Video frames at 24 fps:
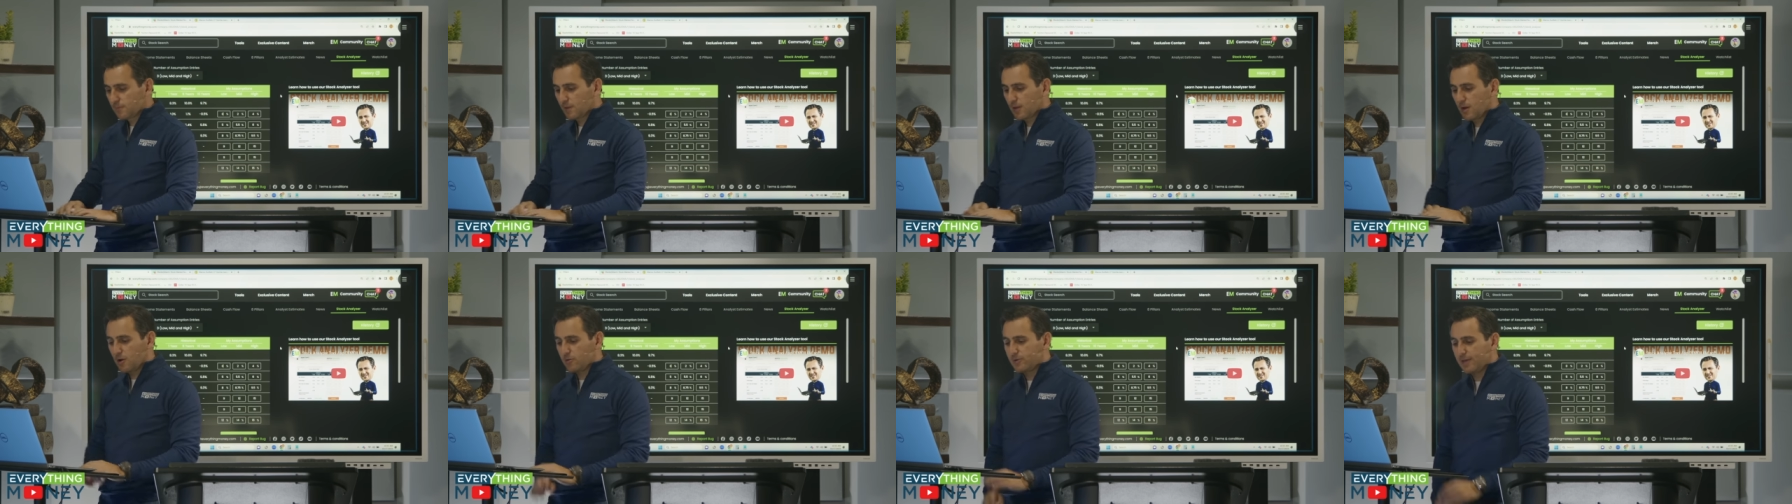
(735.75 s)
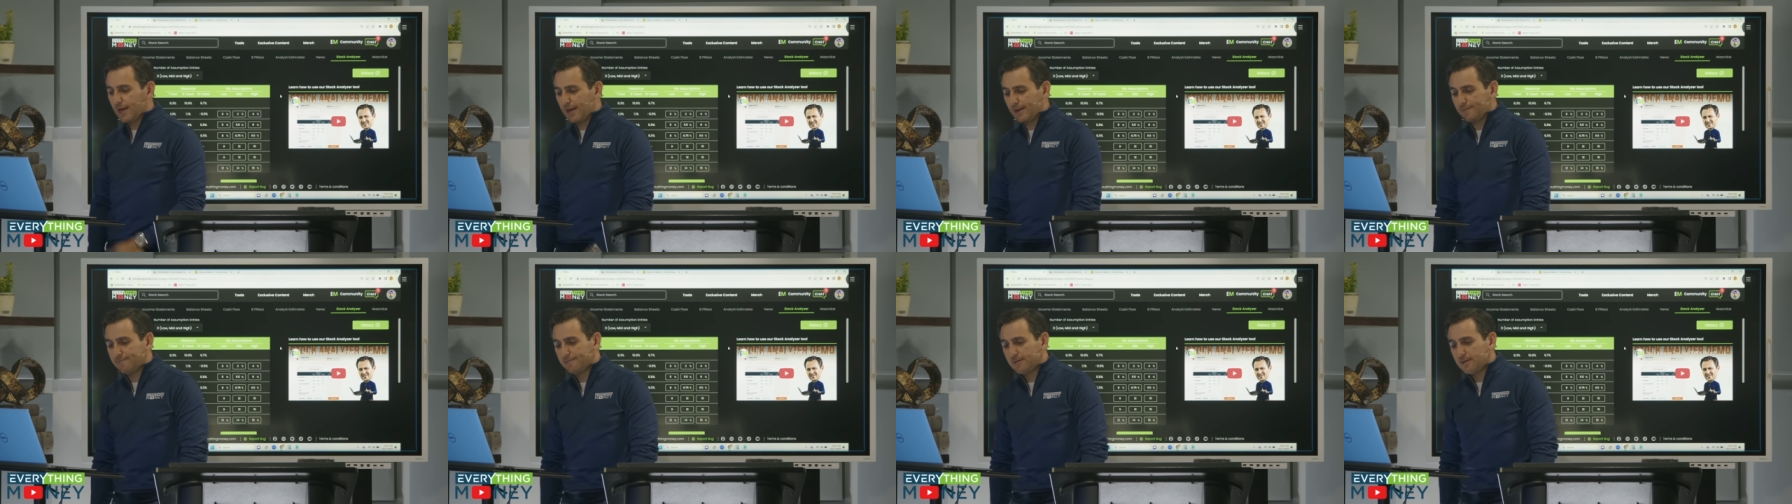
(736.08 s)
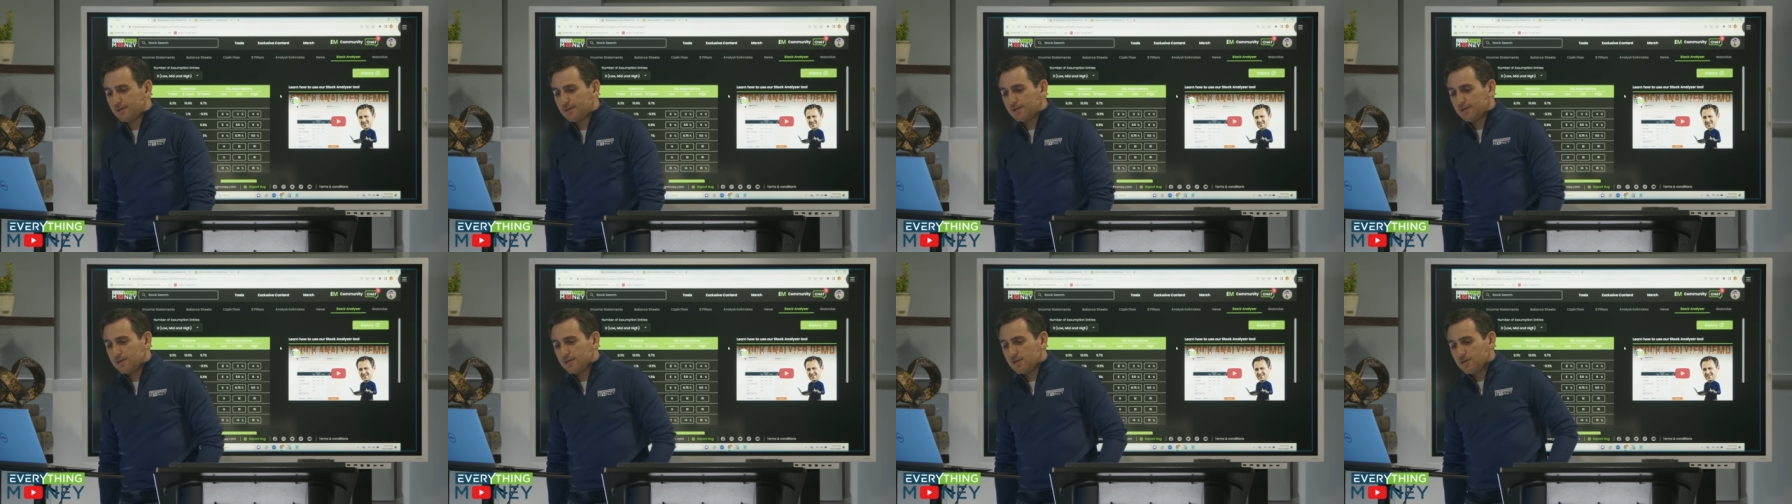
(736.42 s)
Okay.
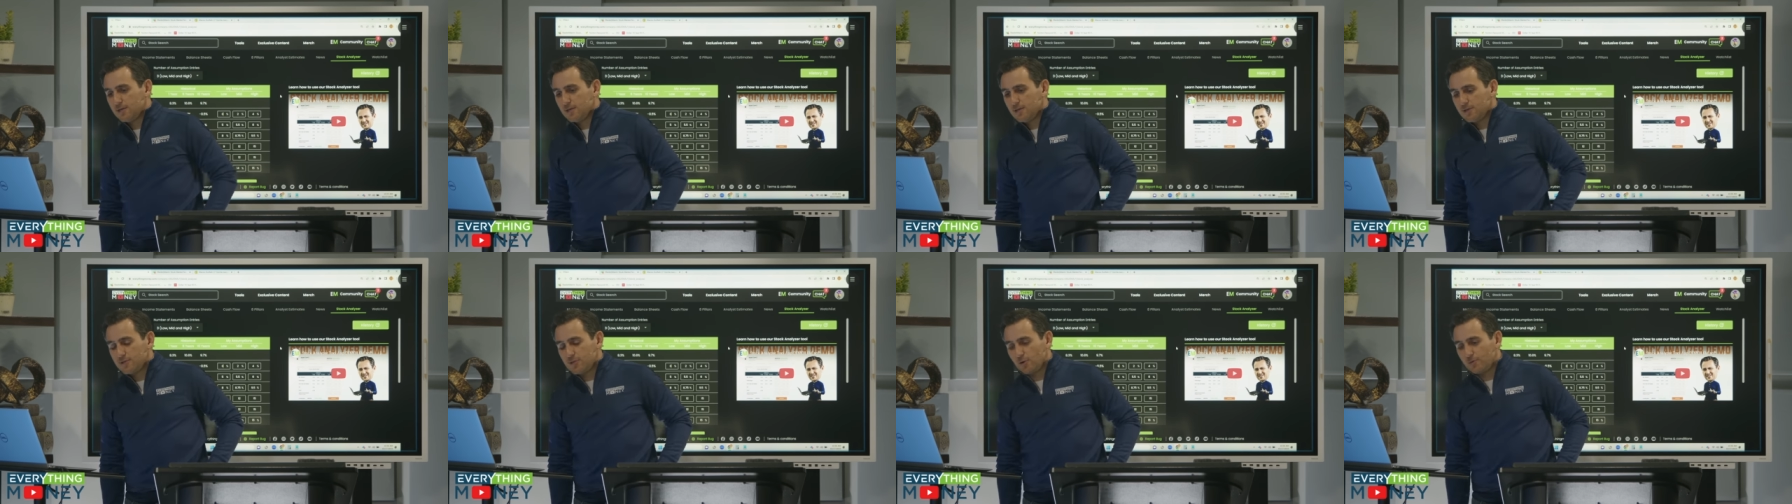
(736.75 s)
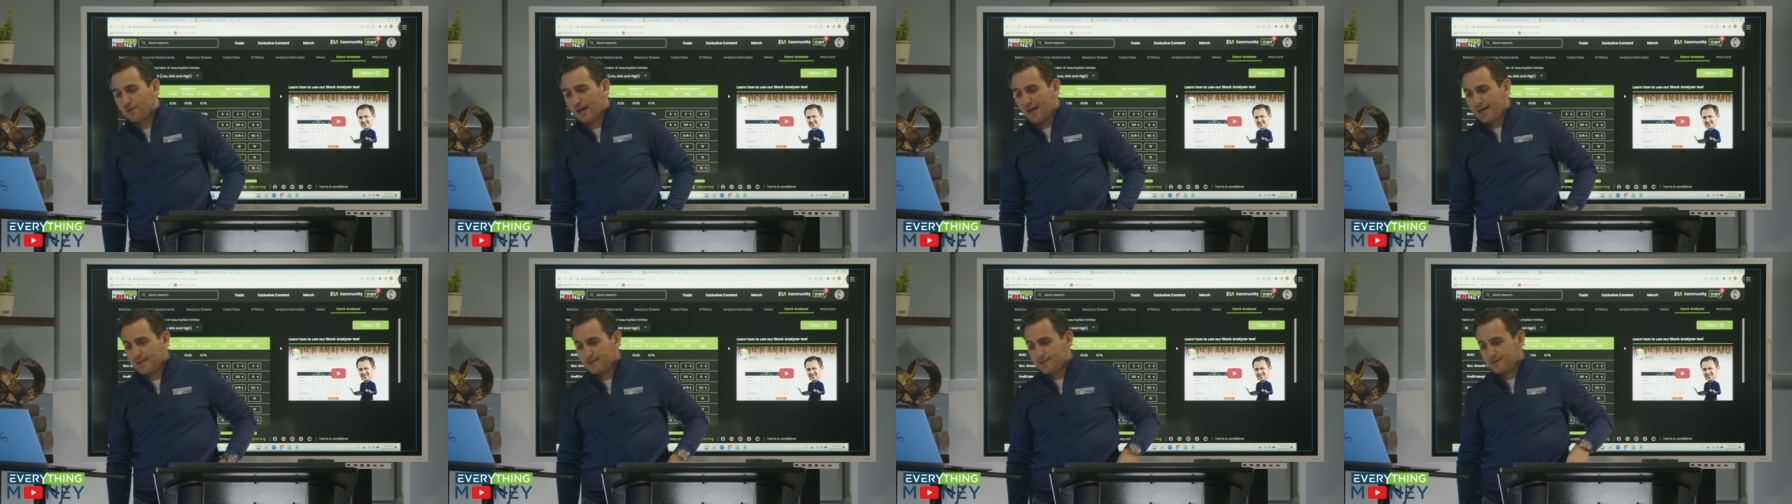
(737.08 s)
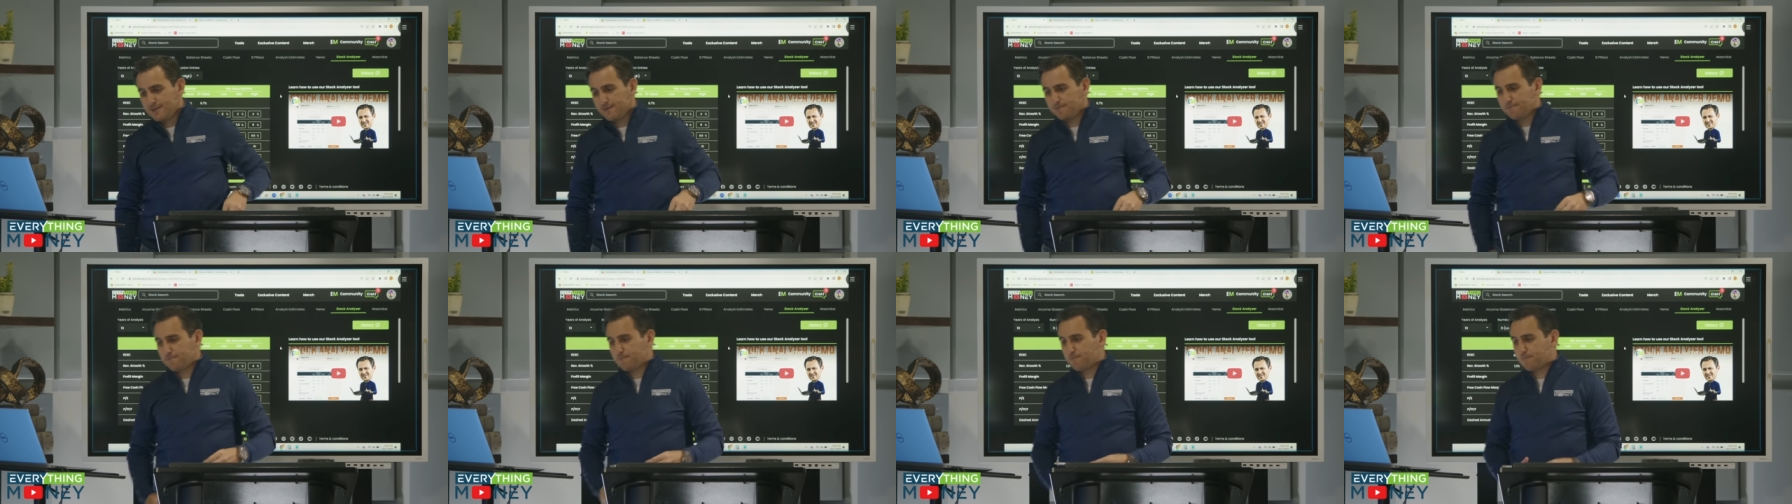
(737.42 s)
So, guys,